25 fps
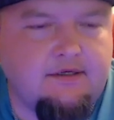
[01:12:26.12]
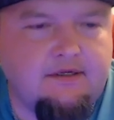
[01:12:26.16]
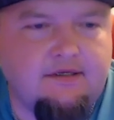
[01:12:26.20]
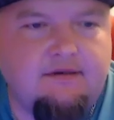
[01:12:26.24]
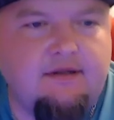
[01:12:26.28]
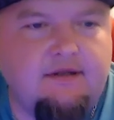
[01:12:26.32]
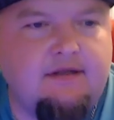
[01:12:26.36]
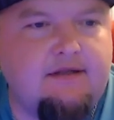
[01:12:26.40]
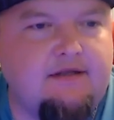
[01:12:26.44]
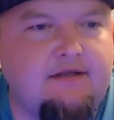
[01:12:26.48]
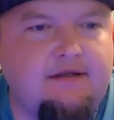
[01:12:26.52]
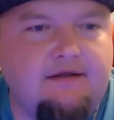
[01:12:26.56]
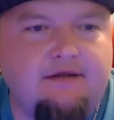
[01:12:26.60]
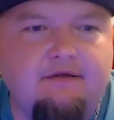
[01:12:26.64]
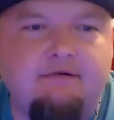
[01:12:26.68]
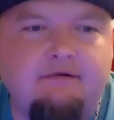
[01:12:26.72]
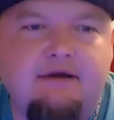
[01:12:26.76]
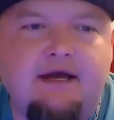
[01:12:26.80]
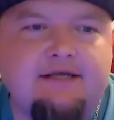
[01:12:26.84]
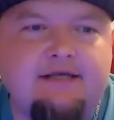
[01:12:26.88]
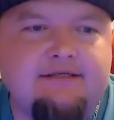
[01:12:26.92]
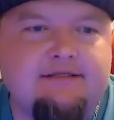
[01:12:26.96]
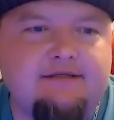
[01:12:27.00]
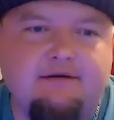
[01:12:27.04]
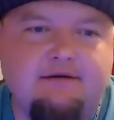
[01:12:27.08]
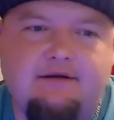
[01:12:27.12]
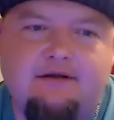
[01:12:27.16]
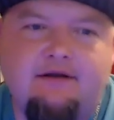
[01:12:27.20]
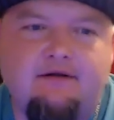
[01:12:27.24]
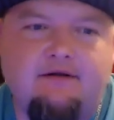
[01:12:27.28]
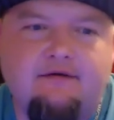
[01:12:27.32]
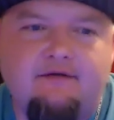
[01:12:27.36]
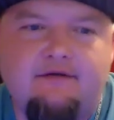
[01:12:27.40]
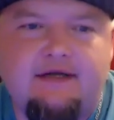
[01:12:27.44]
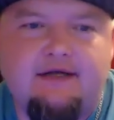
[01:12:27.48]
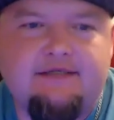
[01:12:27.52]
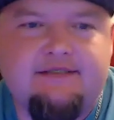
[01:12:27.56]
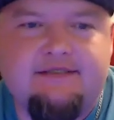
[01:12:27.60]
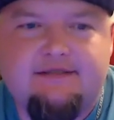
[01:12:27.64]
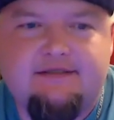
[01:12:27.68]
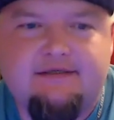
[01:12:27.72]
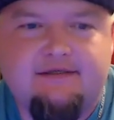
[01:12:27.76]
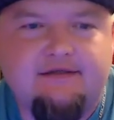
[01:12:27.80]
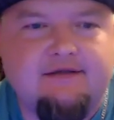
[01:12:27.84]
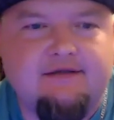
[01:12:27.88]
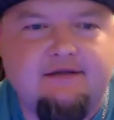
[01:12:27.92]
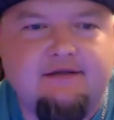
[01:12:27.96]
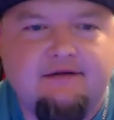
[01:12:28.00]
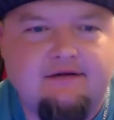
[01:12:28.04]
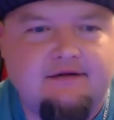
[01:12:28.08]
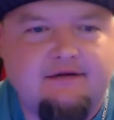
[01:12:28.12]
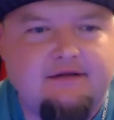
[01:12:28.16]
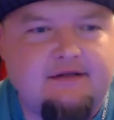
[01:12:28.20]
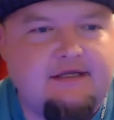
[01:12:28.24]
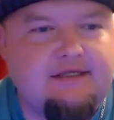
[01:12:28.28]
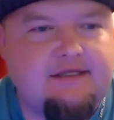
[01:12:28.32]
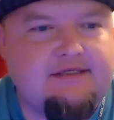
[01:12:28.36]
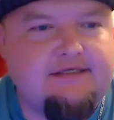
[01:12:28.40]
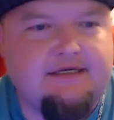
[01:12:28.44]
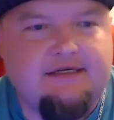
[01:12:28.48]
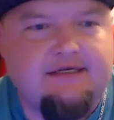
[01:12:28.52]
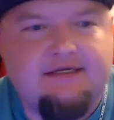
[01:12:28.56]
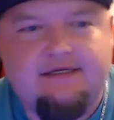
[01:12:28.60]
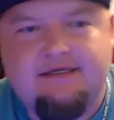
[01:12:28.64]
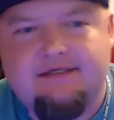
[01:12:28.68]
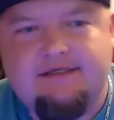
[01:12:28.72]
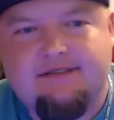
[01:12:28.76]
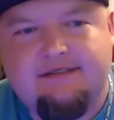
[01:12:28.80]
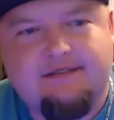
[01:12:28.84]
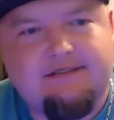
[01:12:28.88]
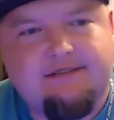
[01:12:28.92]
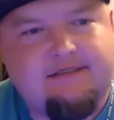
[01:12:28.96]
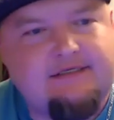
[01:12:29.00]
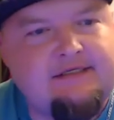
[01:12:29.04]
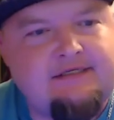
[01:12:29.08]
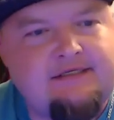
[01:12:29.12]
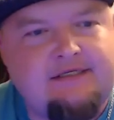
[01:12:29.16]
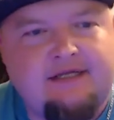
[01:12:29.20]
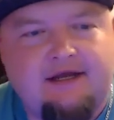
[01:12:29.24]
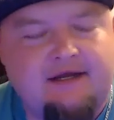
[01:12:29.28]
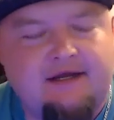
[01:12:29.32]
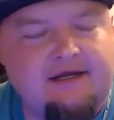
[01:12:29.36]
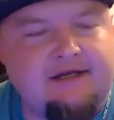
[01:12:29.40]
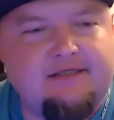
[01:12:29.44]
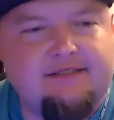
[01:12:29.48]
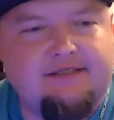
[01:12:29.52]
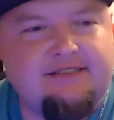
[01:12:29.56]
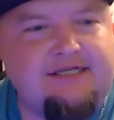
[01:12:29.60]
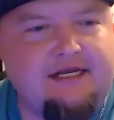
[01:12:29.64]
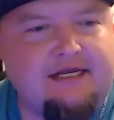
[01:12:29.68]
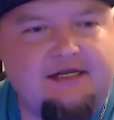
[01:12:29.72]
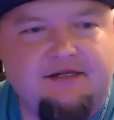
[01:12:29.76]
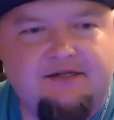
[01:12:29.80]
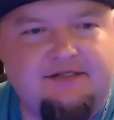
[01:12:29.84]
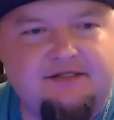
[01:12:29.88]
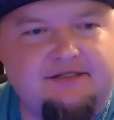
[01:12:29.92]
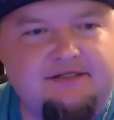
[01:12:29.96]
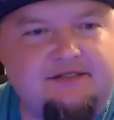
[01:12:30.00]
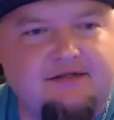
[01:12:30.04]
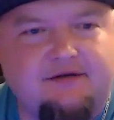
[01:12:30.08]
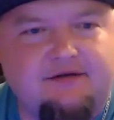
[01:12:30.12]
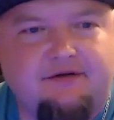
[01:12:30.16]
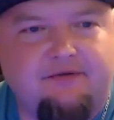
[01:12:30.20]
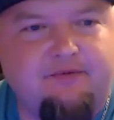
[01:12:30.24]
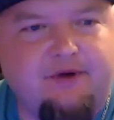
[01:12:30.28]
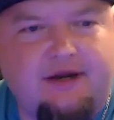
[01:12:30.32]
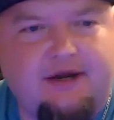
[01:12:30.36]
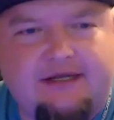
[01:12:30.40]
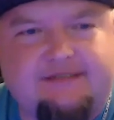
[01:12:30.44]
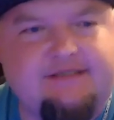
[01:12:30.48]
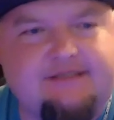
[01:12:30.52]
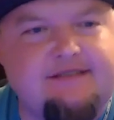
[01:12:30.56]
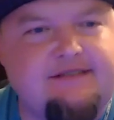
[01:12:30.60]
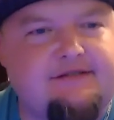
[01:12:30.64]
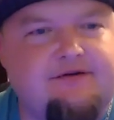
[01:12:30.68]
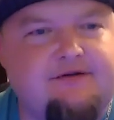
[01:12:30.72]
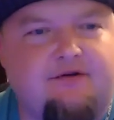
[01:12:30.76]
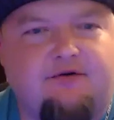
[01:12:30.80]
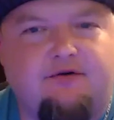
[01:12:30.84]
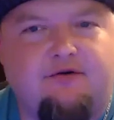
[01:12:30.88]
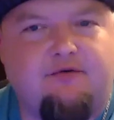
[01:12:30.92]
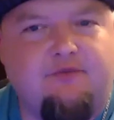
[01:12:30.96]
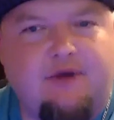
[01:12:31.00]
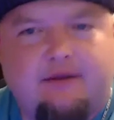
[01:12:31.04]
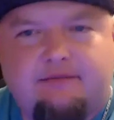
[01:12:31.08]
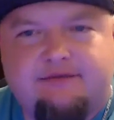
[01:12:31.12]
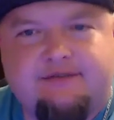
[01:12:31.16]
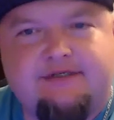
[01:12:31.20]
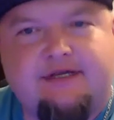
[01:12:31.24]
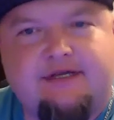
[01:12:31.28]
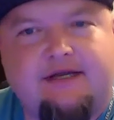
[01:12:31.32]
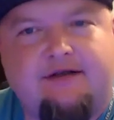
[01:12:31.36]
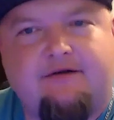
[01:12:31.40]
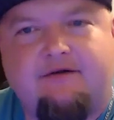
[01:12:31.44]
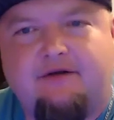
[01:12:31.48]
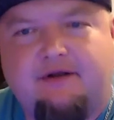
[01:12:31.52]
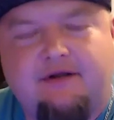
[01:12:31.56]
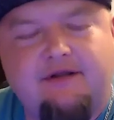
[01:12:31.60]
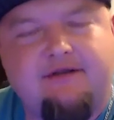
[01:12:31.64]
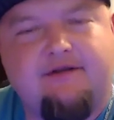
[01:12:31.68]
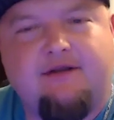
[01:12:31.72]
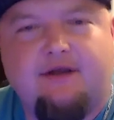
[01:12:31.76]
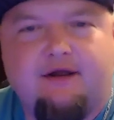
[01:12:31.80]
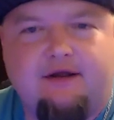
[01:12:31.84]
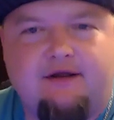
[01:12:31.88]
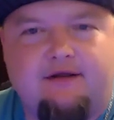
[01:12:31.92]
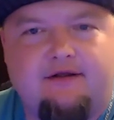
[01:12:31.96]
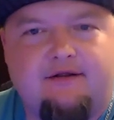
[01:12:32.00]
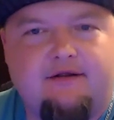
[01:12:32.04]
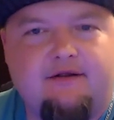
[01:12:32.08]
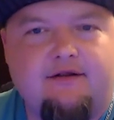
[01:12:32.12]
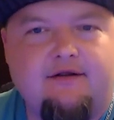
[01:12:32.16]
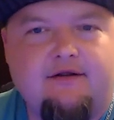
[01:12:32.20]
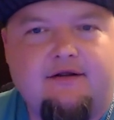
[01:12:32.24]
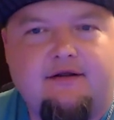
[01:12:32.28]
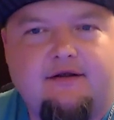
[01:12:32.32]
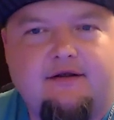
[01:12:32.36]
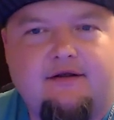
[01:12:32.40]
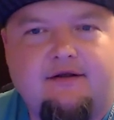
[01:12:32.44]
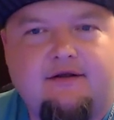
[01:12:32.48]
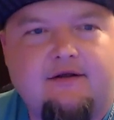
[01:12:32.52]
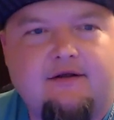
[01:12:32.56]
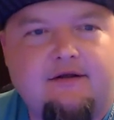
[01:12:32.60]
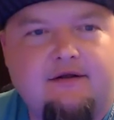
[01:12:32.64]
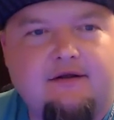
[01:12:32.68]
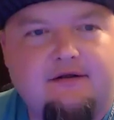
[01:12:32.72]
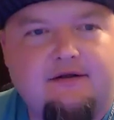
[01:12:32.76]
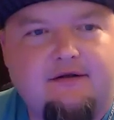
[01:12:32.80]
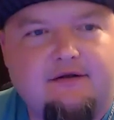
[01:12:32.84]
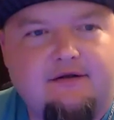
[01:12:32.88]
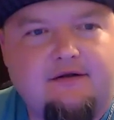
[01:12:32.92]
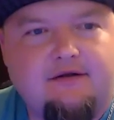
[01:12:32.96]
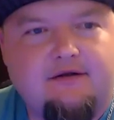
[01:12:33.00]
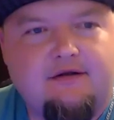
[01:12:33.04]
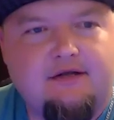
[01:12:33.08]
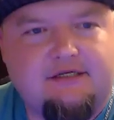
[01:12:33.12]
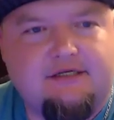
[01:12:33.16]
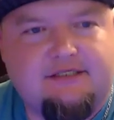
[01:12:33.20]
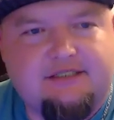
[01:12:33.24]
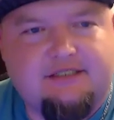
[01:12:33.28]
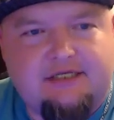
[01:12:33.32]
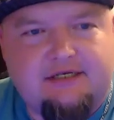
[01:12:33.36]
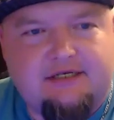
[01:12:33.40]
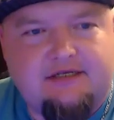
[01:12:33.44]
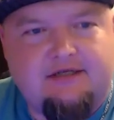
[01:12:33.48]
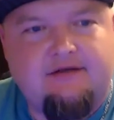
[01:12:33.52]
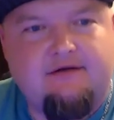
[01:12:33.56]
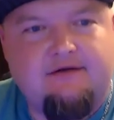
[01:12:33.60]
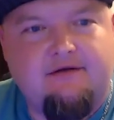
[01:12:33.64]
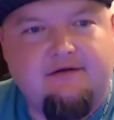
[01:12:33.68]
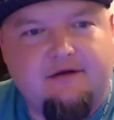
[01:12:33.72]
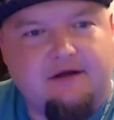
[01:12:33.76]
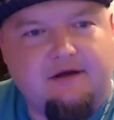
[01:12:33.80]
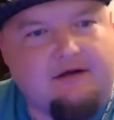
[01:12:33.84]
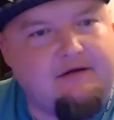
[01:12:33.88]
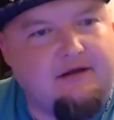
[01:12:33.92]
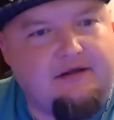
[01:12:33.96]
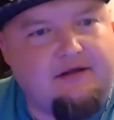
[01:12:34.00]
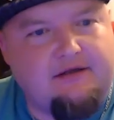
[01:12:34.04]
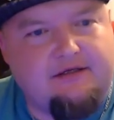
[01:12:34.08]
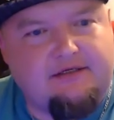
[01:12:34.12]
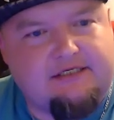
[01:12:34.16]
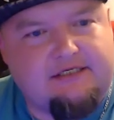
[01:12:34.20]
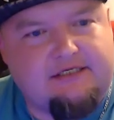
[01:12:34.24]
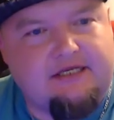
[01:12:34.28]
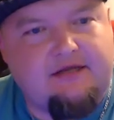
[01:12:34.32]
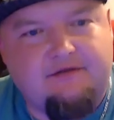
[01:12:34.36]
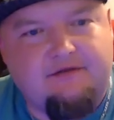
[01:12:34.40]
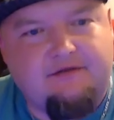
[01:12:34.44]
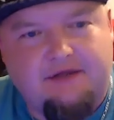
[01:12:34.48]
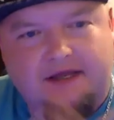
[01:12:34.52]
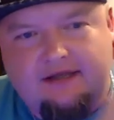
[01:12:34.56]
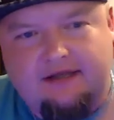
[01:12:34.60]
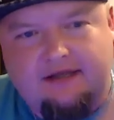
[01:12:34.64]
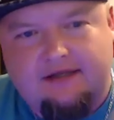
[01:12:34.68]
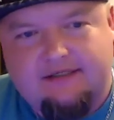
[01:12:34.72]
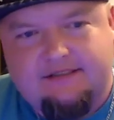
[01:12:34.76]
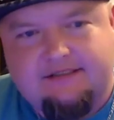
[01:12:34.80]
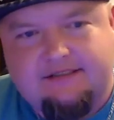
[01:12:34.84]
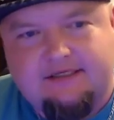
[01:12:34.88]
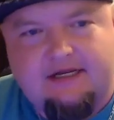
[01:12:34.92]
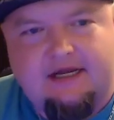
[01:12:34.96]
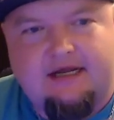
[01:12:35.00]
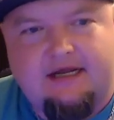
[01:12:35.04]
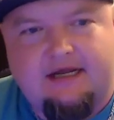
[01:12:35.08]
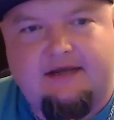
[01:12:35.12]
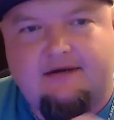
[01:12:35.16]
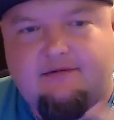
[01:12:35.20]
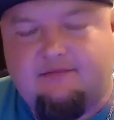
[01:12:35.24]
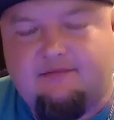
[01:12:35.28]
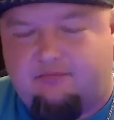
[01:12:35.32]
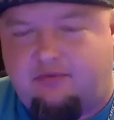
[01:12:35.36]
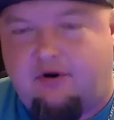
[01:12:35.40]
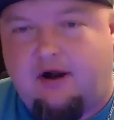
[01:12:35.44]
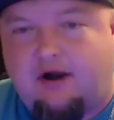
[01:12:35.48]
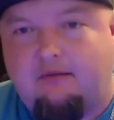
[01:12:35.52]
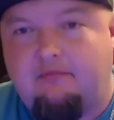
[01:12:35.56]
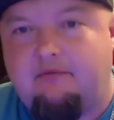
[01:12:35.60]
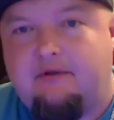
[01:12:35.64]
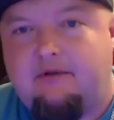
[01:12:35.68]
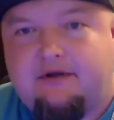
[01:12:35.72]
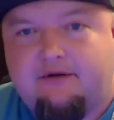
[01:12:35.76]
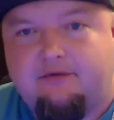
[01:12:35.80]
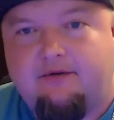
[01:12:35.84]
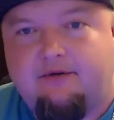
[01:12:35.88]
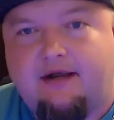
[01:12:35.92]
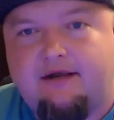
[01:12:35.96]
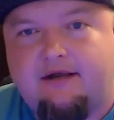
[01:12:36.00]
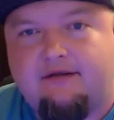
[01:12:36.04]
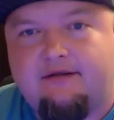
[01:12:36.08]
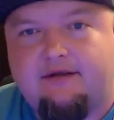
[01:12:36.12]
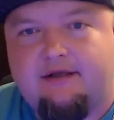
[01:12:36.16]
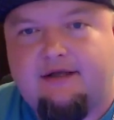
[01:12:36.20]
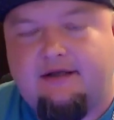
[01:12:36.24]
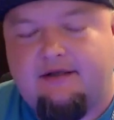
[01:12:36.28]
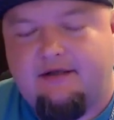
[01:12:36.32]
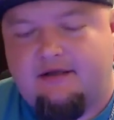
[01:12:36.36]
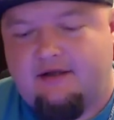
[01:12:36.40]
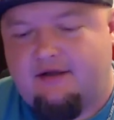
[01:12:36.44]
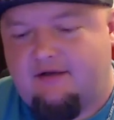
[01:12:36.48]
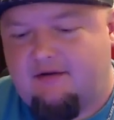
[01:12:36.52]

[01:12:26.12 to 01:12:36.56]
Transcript: that you guys, you know, that's it's it is she's not going to change her prices or her website or anything because she uh, she thinks and probably correctly